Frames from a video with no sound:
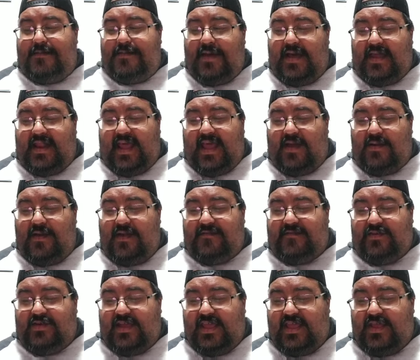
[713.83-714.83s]
But
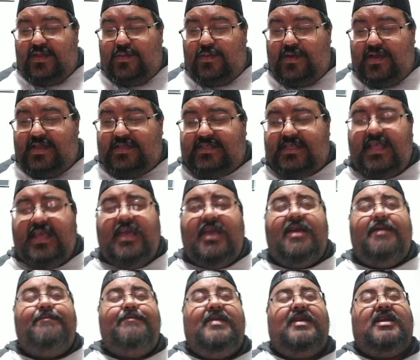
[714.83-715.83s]
however, it was
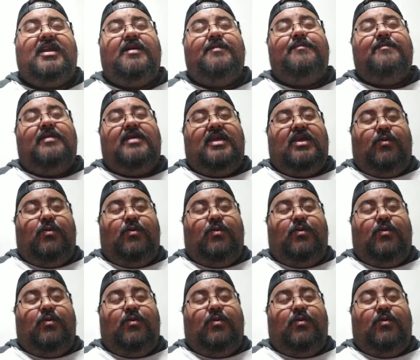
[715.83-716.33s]
Mika